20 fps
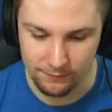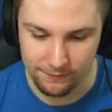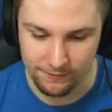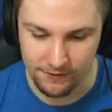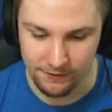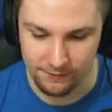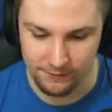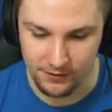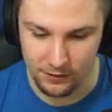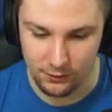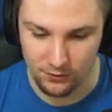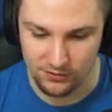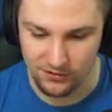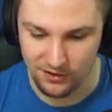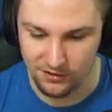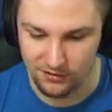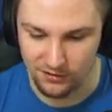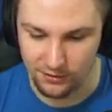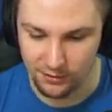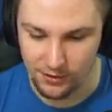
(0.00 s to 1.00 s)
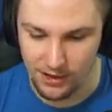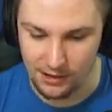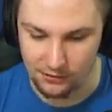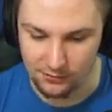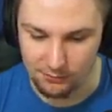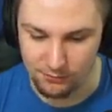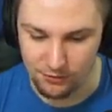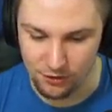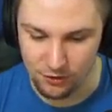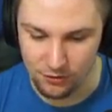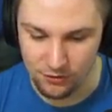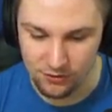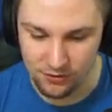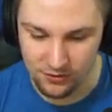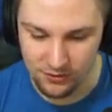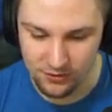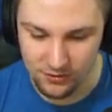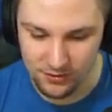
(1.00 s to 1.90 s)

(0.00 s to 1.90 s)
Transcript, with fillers: fifty or sixty thousand views.